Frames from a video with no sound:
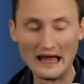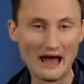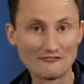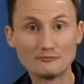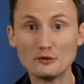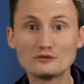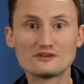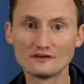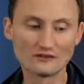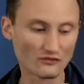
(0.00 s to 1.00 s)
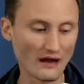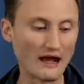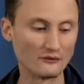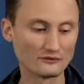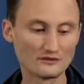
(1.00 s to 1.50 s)
have boots on the
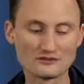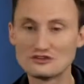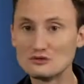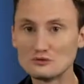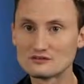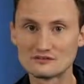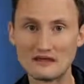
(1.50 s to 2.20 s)
ground, to use